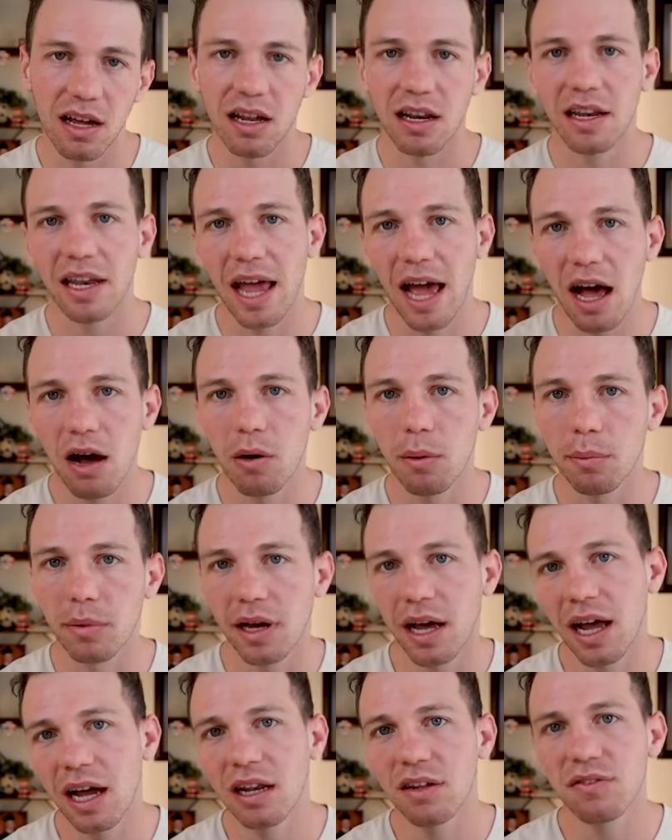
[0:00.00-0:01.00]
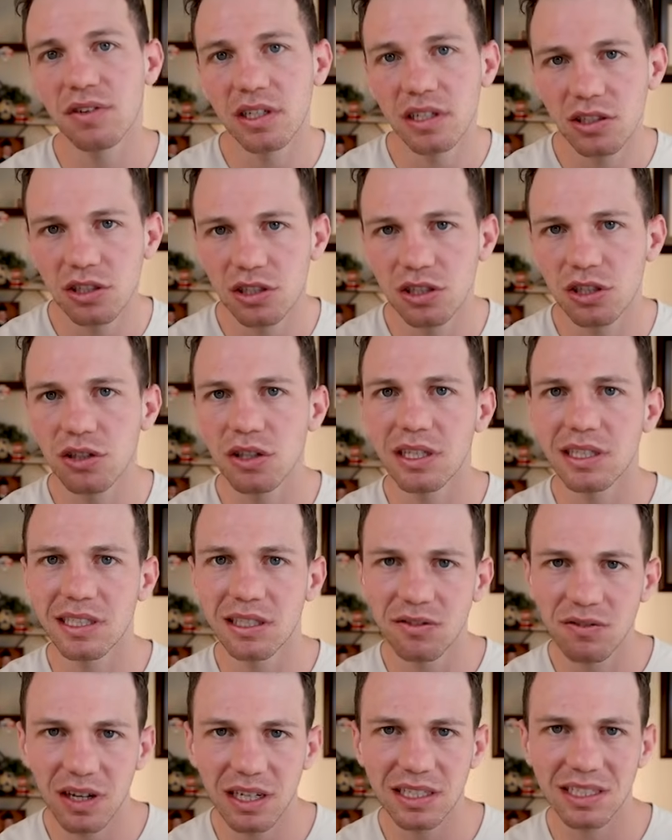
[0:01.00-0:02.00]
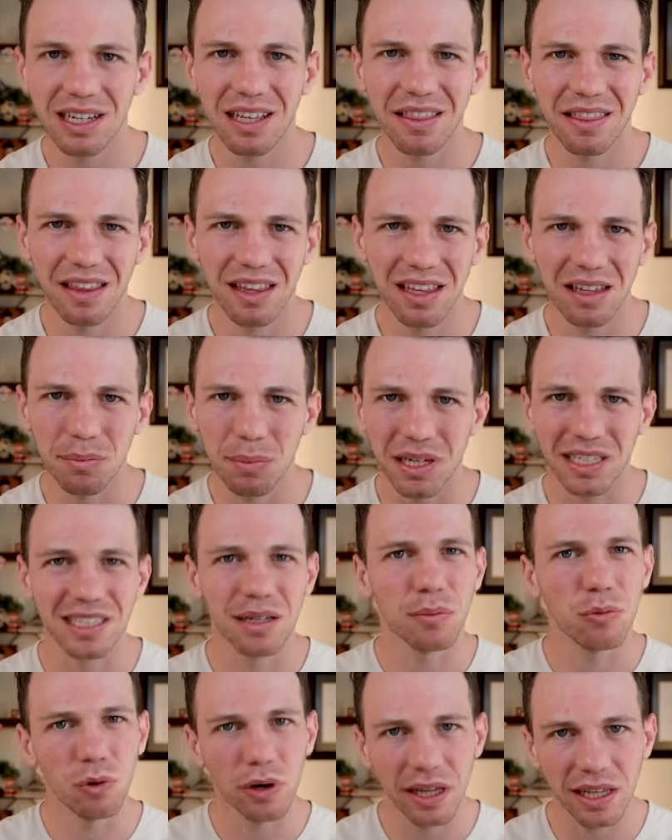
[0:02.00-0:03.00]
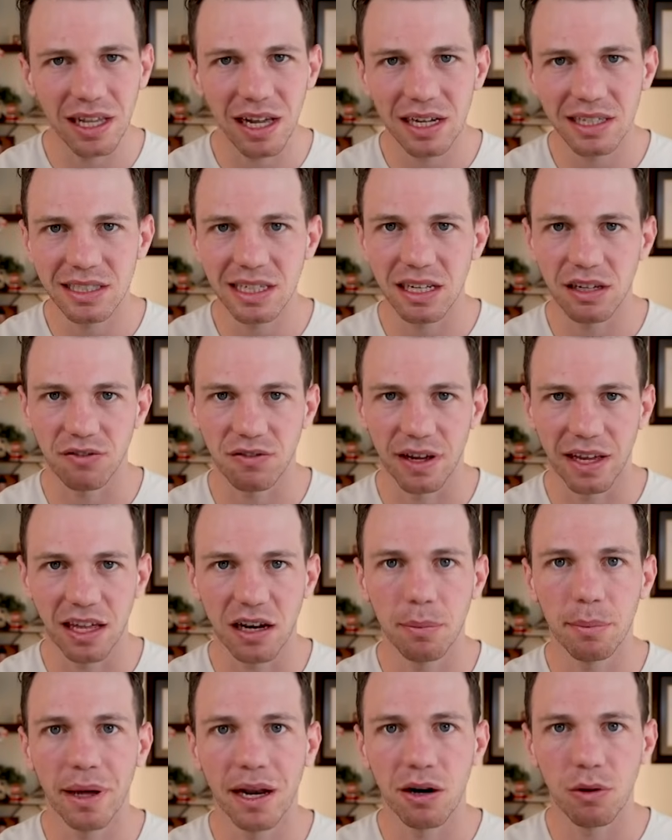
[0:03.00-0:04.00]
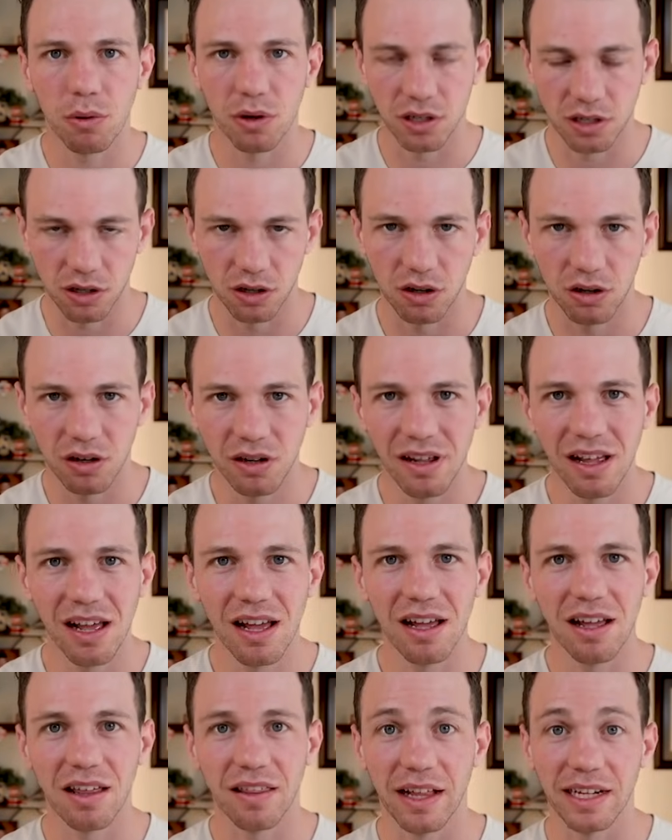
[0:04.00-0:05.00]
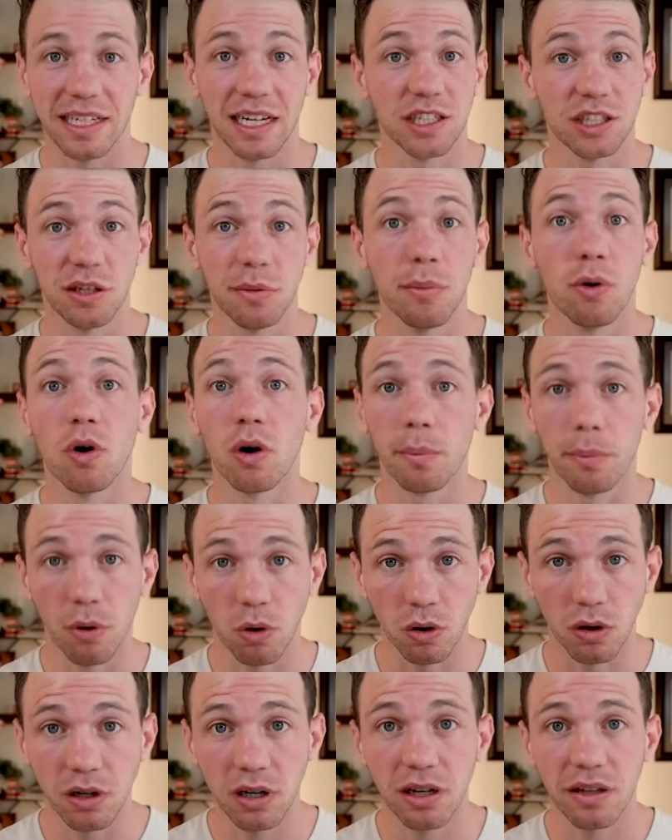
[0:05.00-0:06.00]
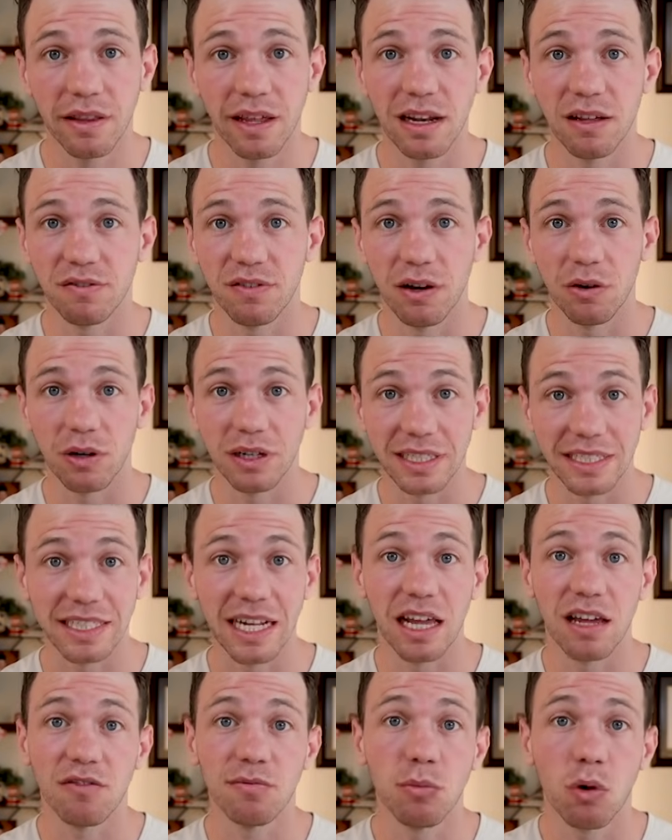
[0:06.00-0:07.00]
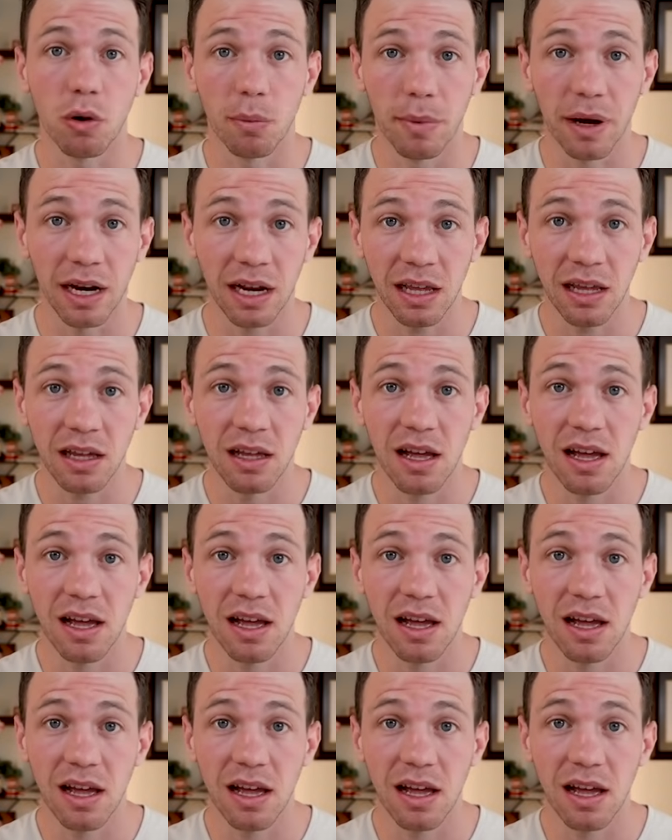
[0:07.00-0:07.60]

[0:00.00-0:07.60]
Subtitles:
Now I'm kind of into this investing thing because I'm realizing if I get a better return, that's actually more important than if I were to save more money.